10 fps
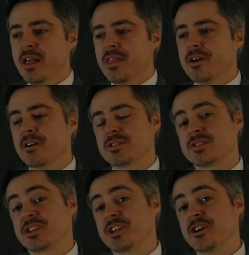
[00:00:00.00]
There are
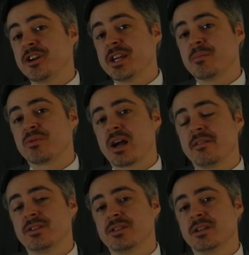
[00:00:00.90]
security and
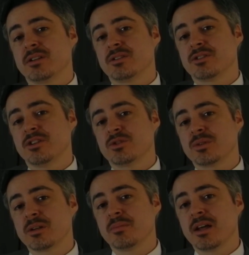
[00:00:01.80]
privacy concerns with
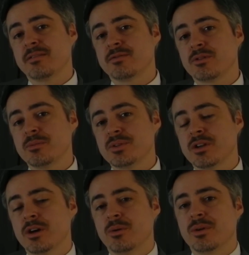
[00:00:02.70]
the platforms.
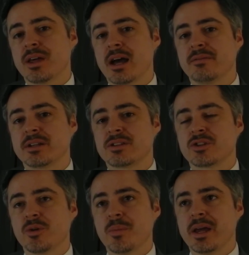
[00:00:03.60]
With having
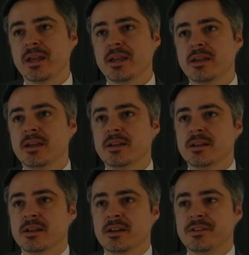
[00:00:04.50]
so many
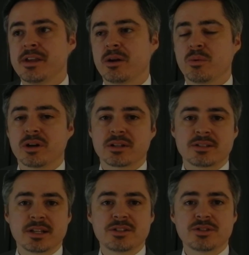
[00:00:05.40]
networked
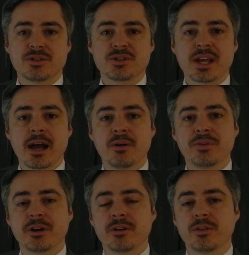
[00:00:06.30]
sensors out
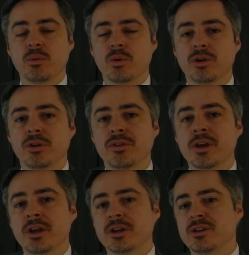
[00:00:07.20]
there in the world,
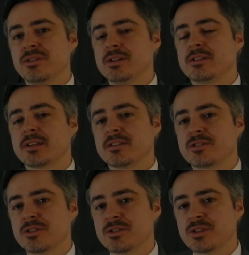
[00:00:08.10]
could these
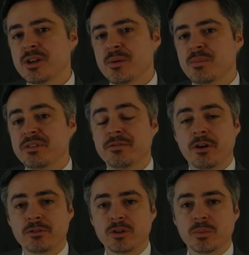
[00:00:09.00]
sensors be
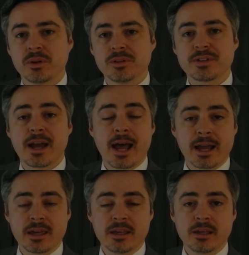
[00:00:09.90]
vulnerable to
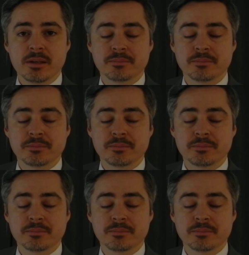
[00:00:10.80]
hacking?